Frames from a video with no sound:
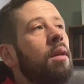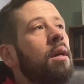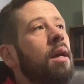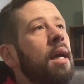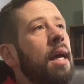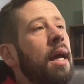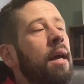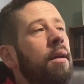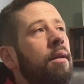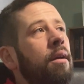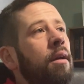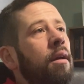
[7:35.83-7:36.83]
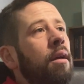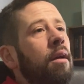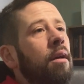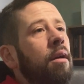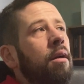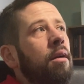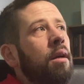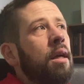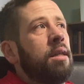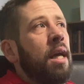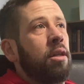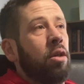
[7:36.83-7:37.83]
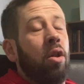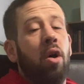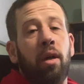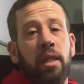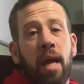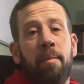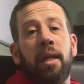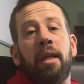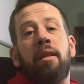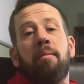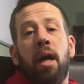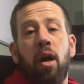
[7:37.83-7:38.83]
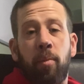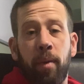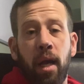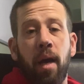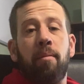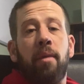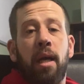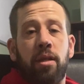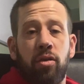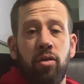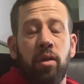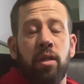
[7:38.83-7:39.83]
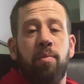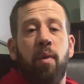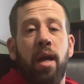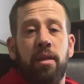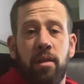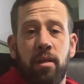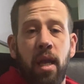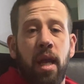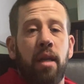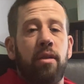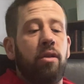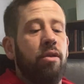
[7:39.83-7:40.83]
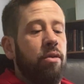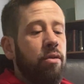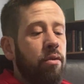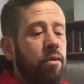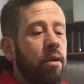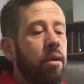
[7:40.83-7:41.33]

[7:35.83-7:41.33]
And it takes a long time to get them to open up and to express and to